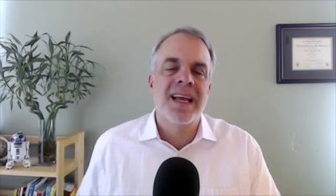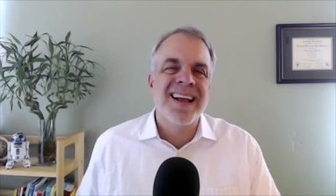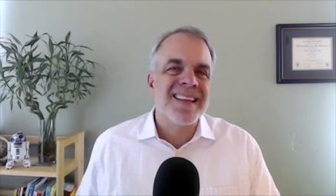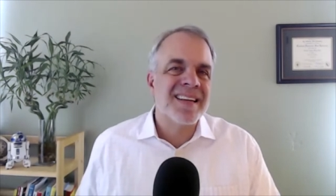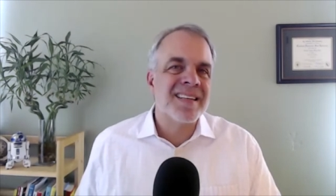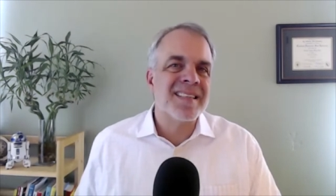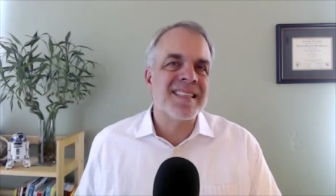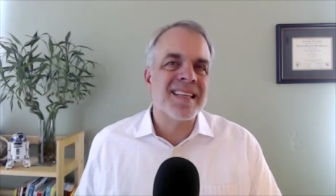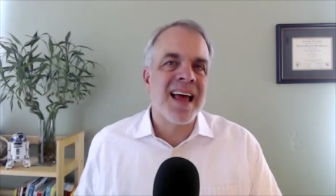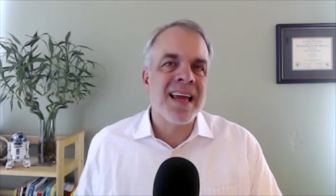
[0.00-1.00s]
that are
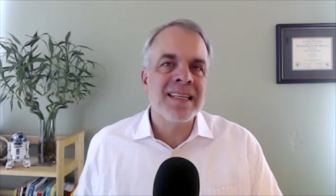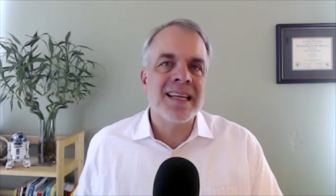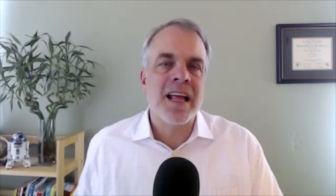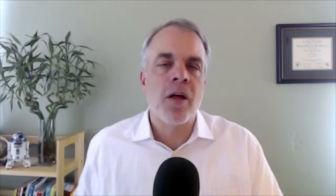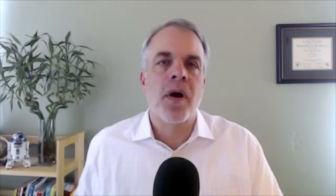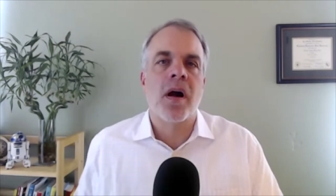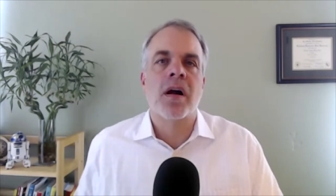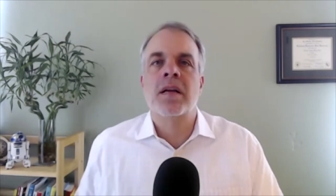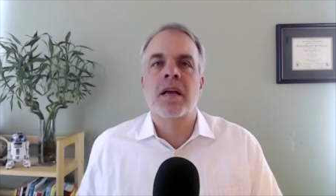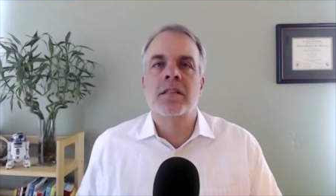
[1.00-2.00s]
designed to help our
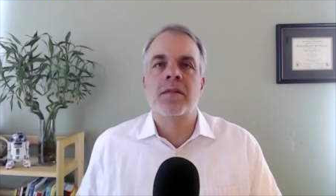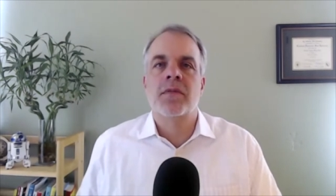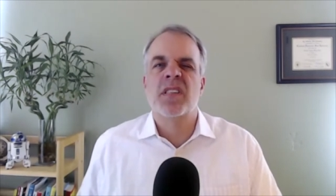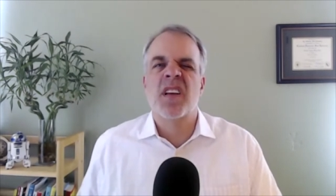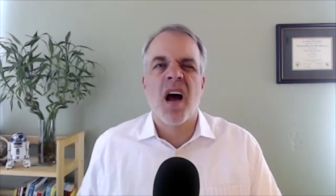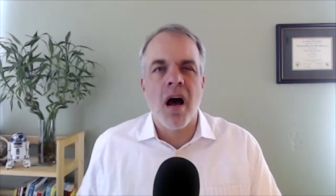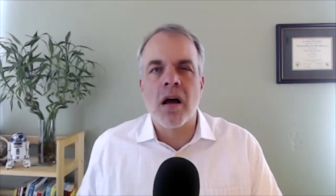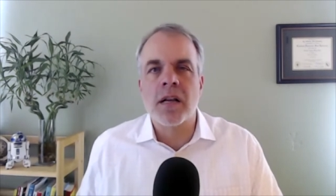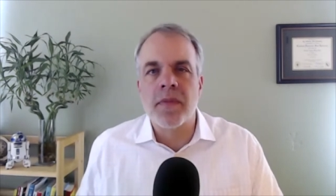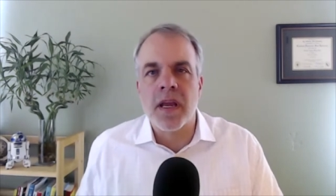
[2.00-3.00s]
customers
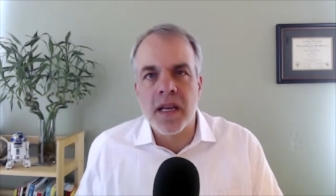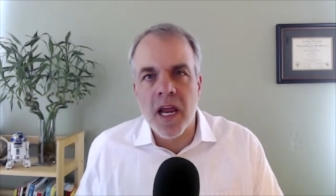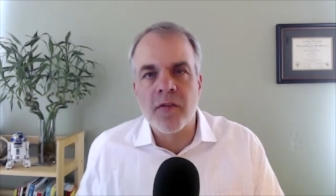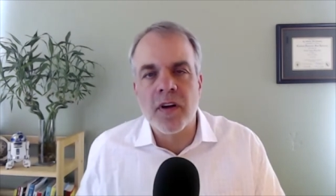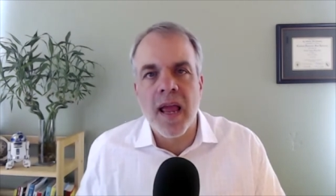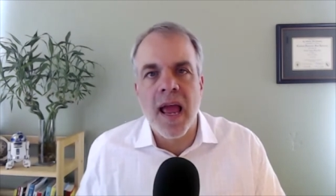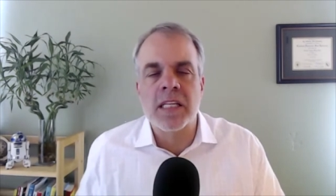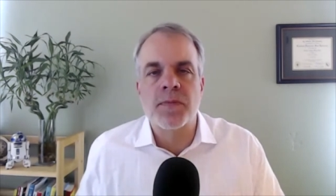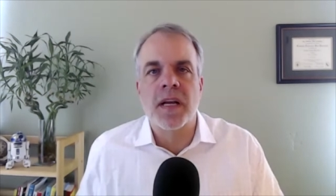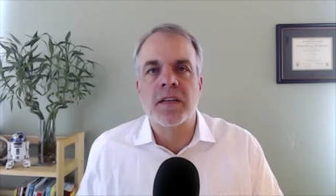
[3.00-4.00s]
automate every
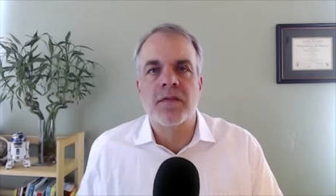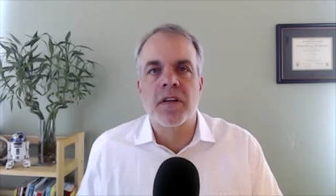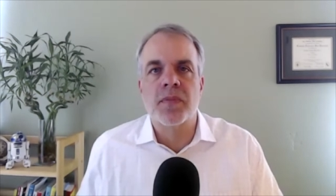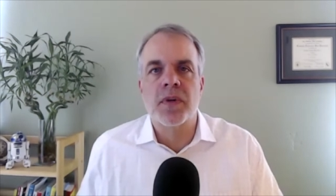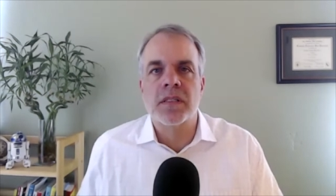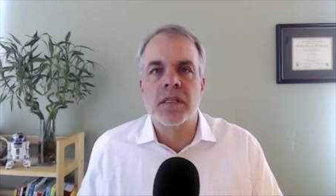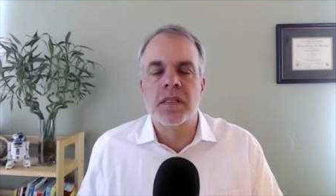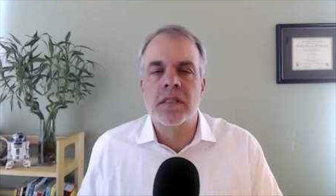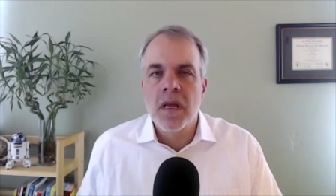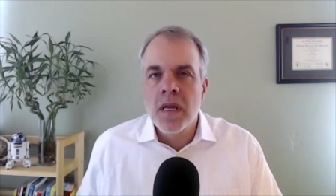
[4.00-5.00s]
aspect of their
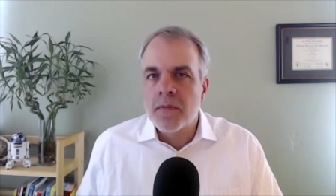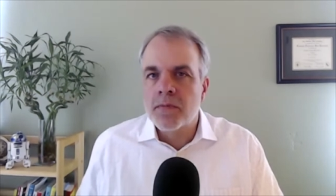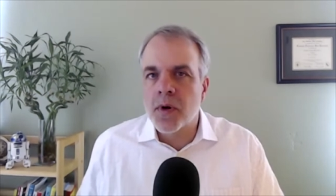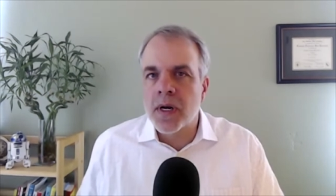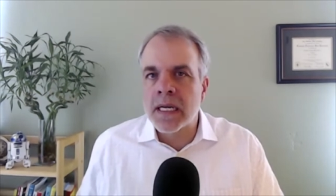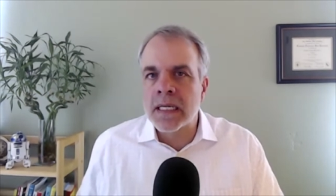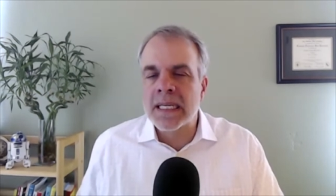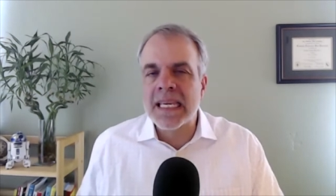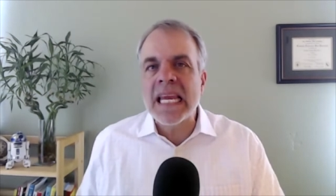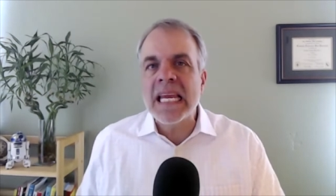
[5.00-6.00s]
business, bring
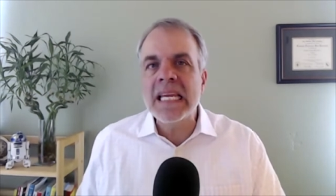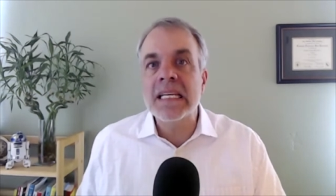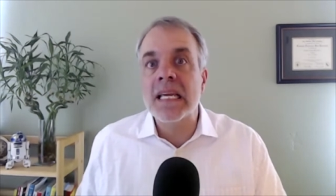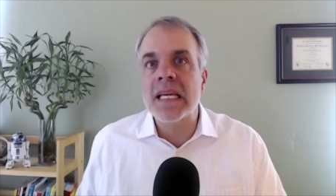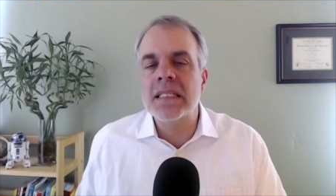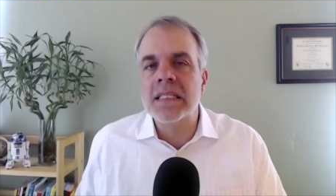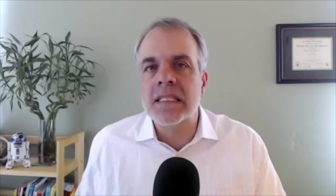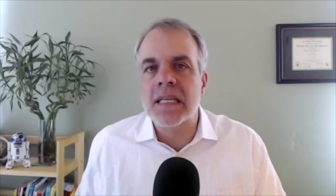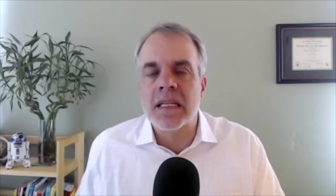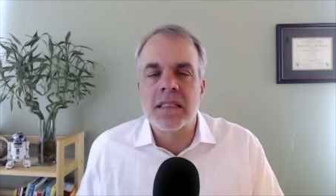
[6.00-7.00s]
keen
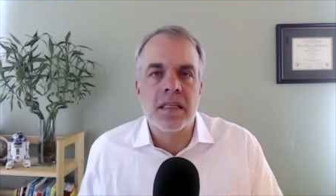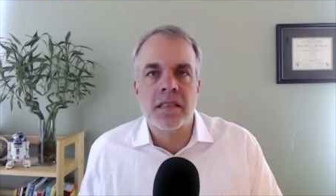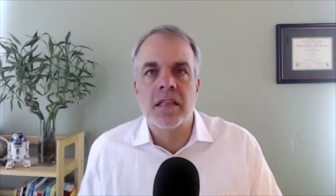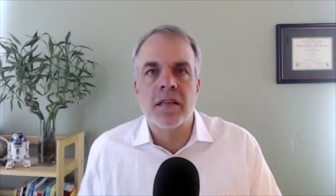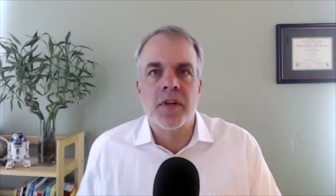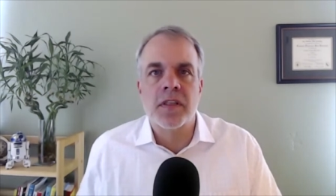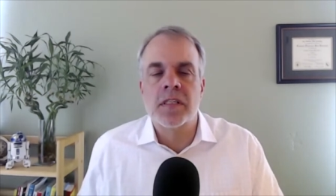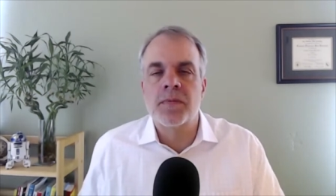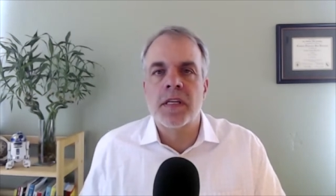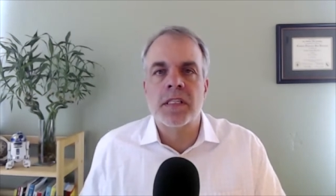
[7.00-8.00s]
insights into the business
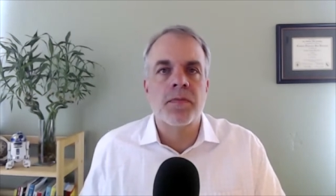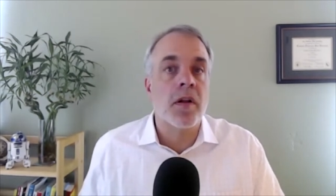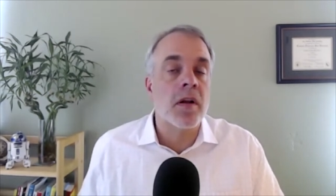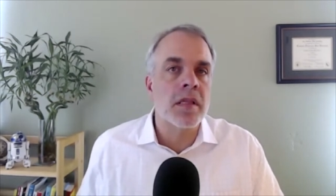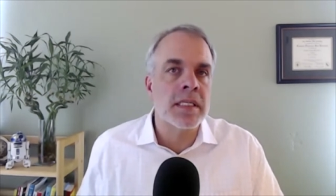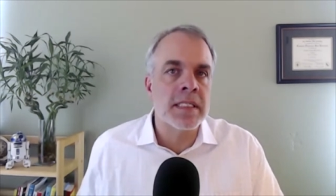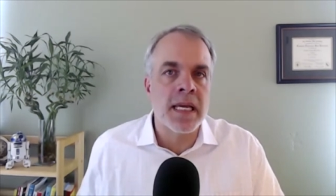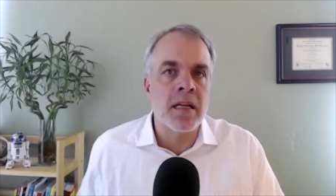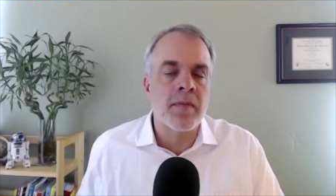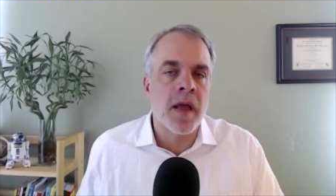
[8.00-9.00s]
based upon all the
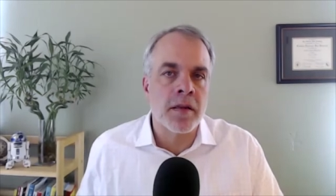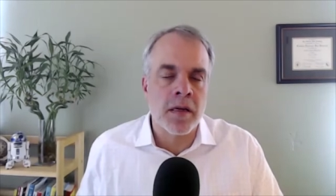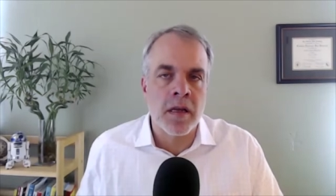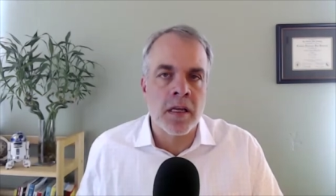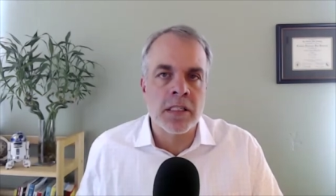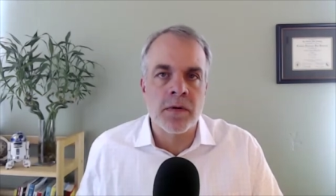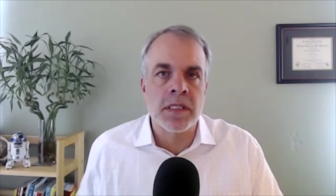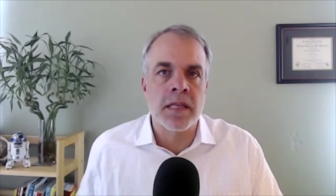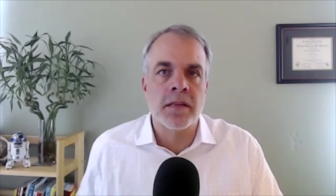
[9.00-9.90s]
data about their customers that they're